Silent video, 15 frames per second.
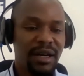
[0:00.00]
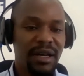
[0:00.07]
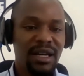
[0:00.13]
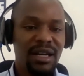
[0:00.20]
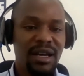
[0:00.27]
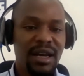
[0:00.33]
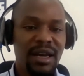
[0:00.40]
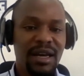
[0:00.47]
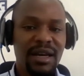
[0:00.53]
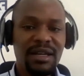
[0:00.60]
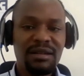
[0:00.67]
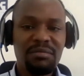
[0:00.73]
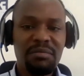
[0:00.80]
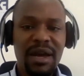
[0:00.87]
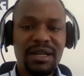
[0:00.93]
It,
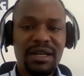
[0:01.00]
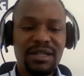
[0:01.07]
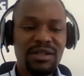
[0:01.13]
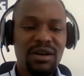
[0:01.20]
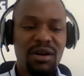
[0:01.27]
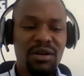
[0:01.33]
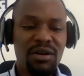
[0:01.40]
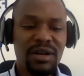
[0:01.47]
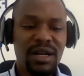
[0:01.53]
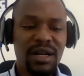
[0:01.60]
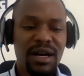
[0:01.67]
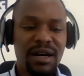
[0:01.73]
it depends on